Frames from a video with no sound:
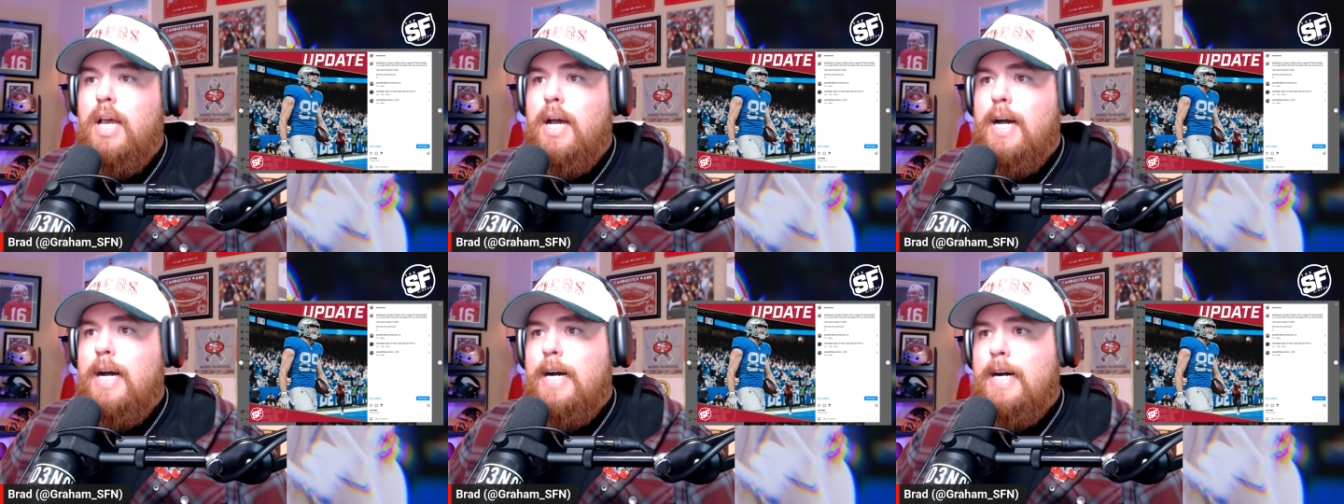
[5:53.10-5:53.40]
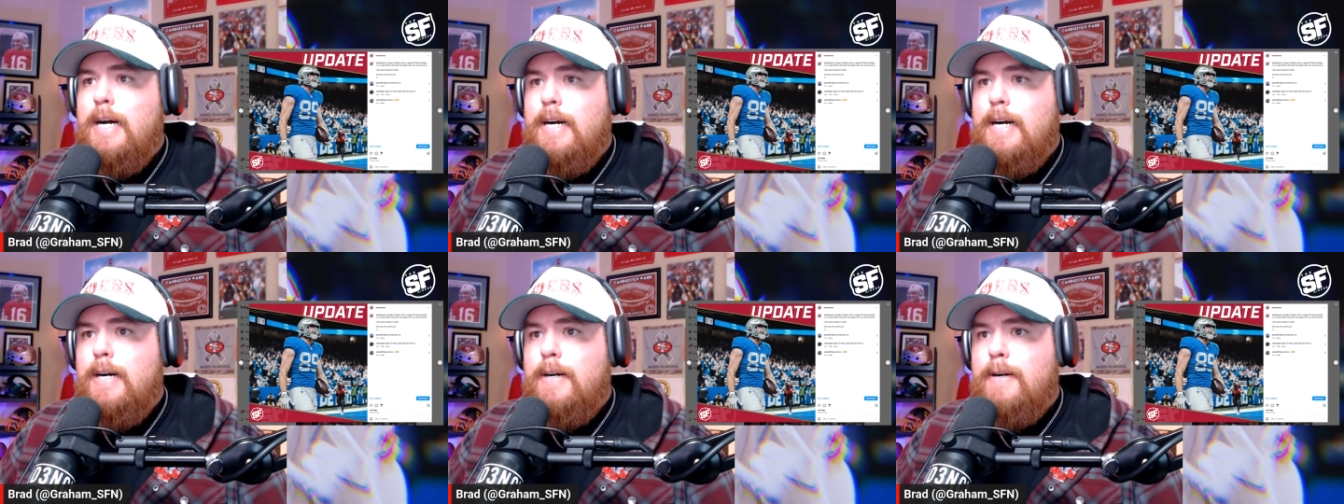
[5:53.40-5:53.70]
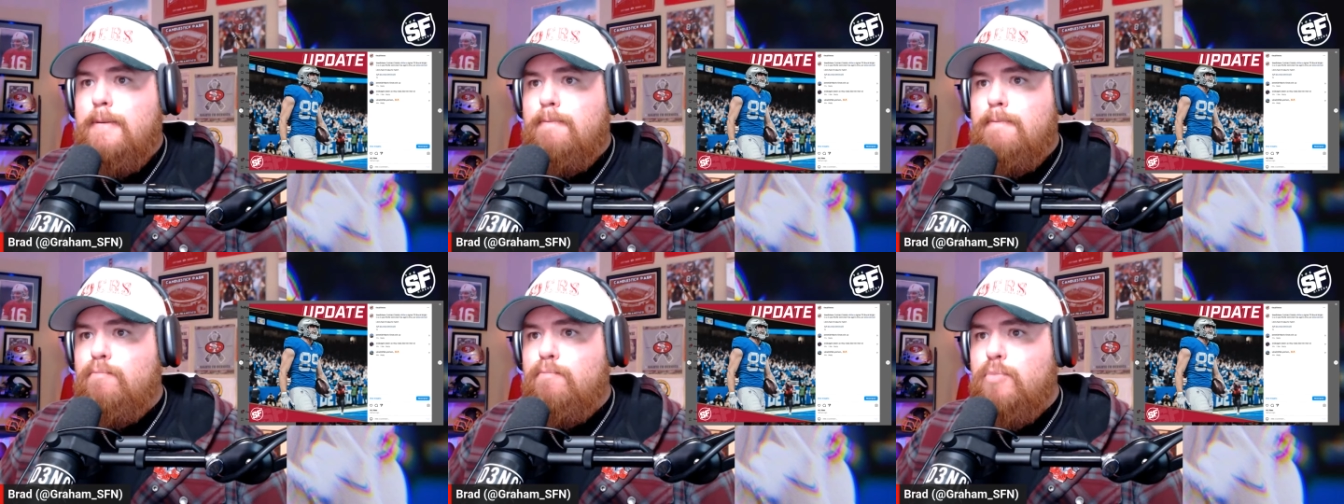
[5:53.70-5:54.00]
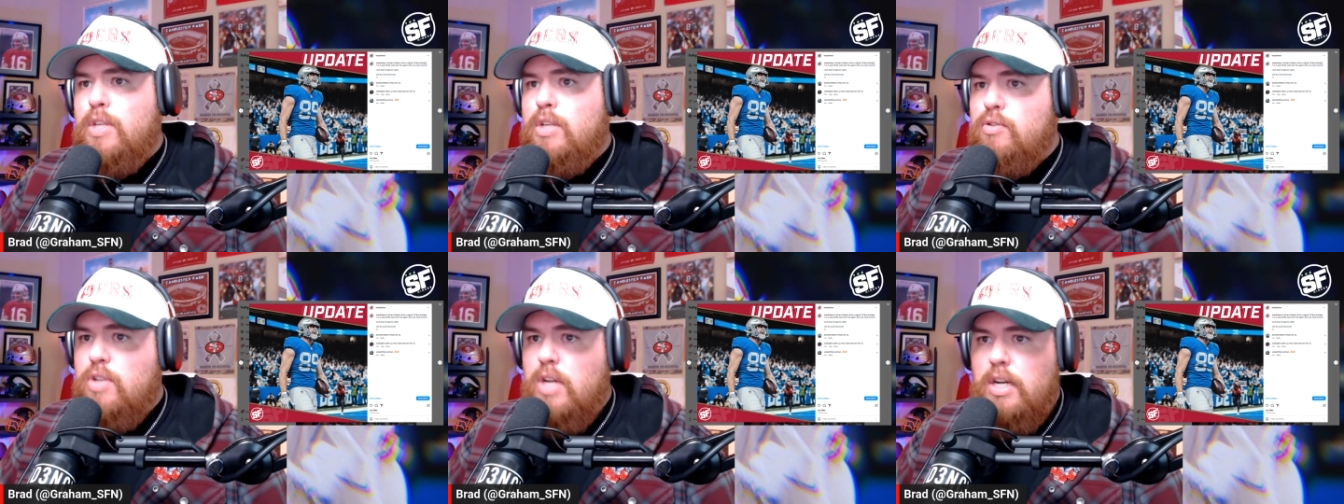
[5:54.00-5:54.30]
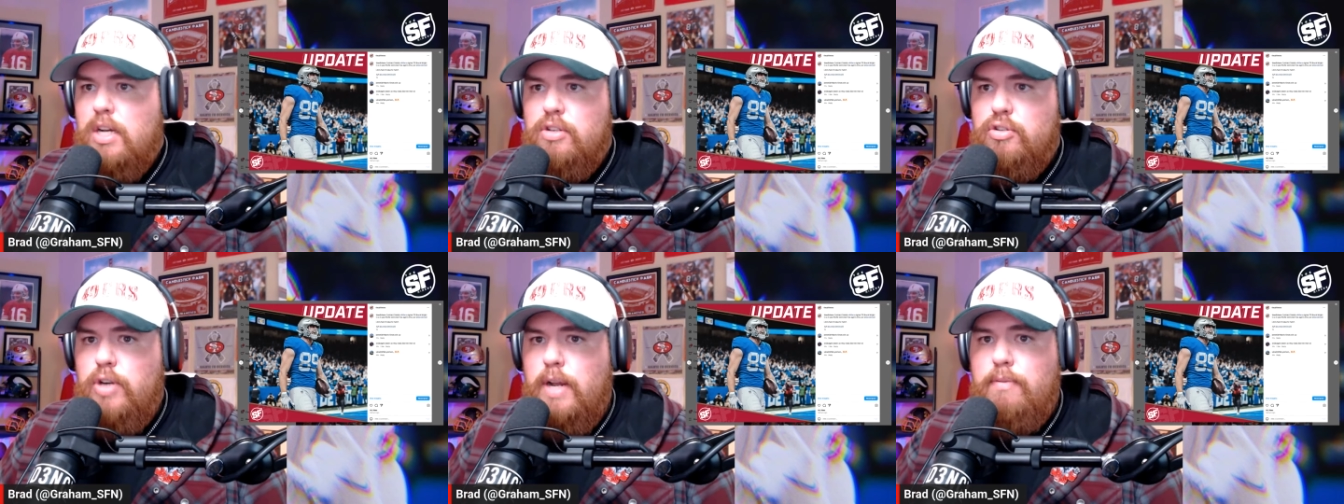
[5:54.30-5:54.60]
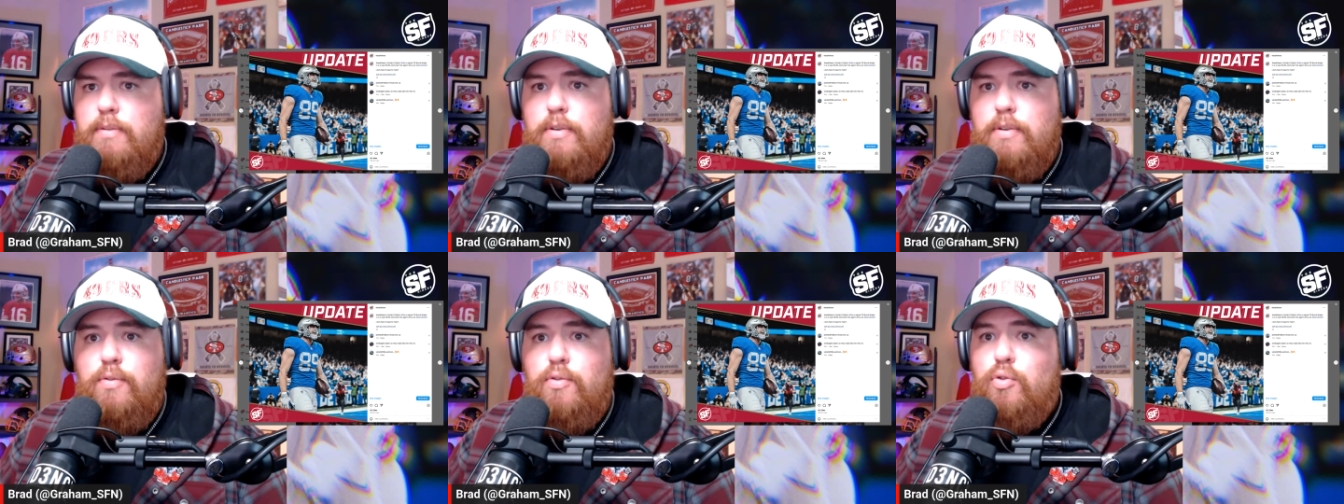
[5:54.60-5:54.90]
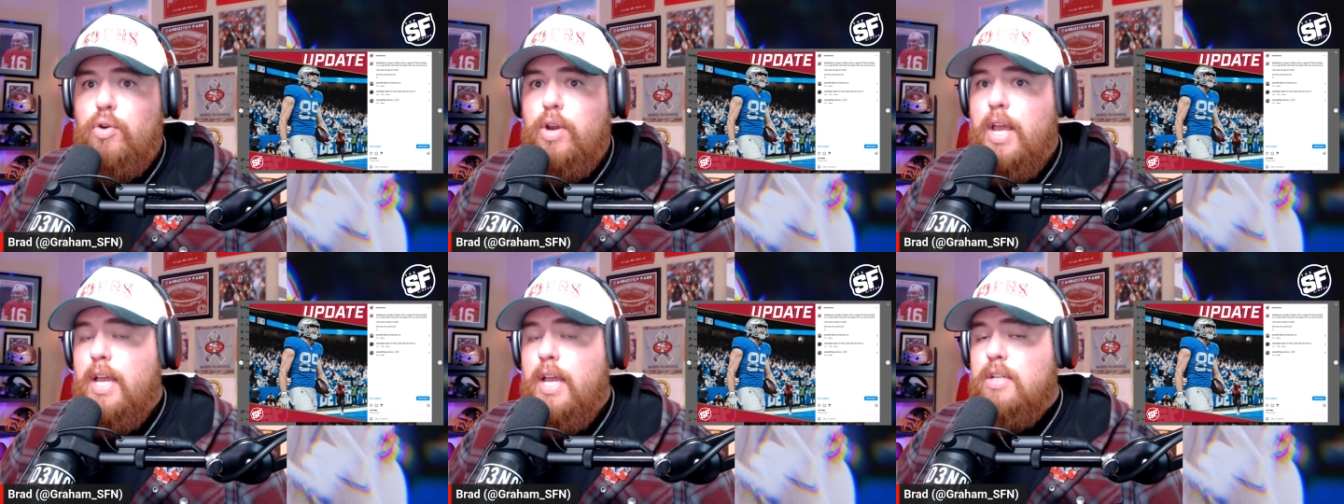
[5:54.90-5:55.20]
was an undrafted
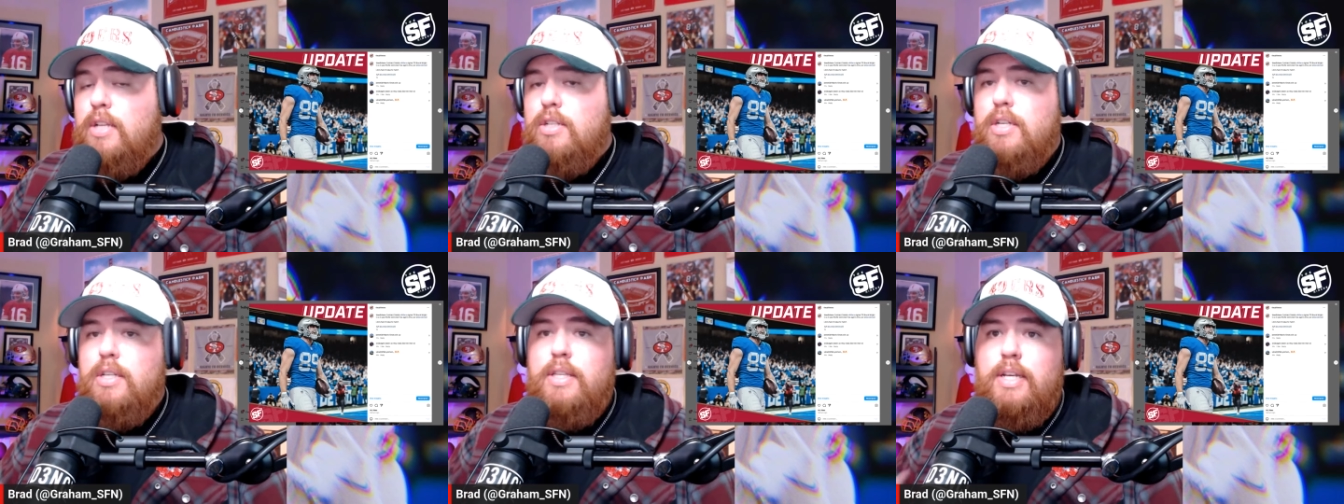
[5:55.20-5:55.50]
free agent,